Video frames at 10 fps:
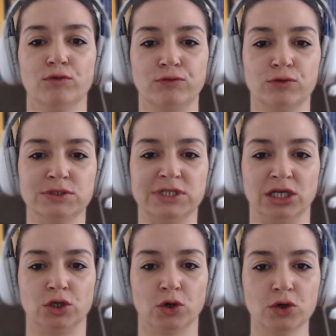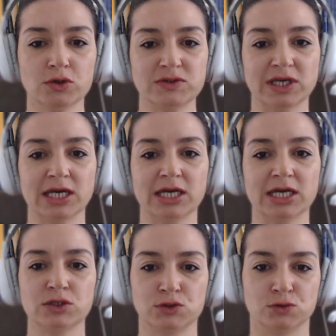wurden
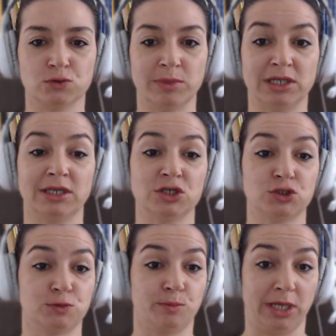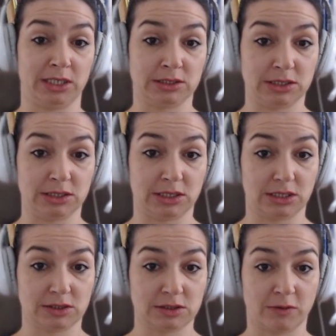größeren Summen gespendet.
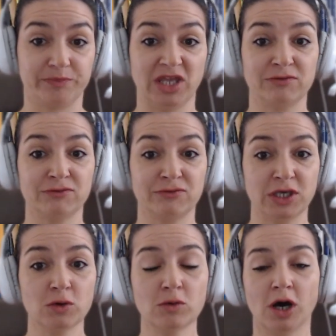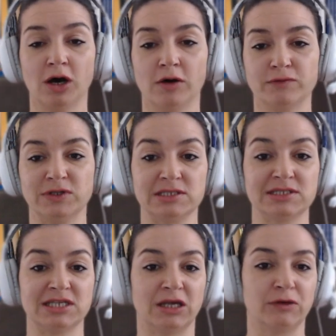So, in view of the
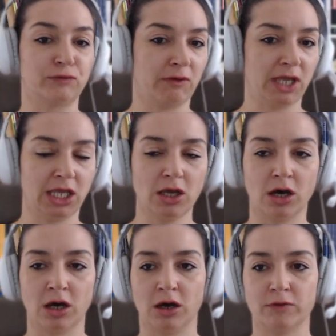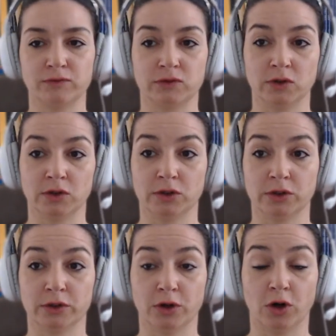suffering of
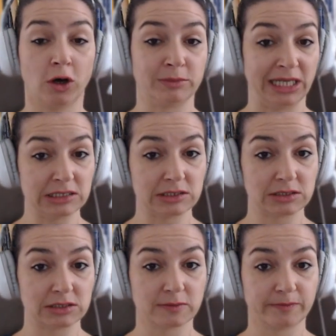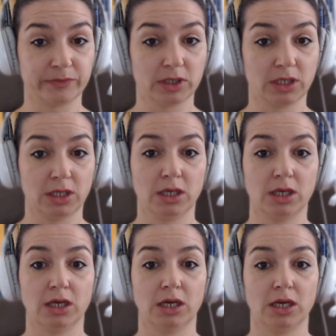the homeless,
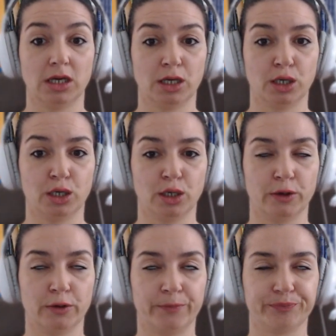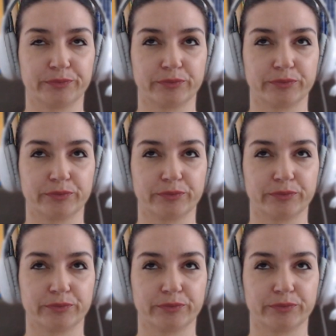um,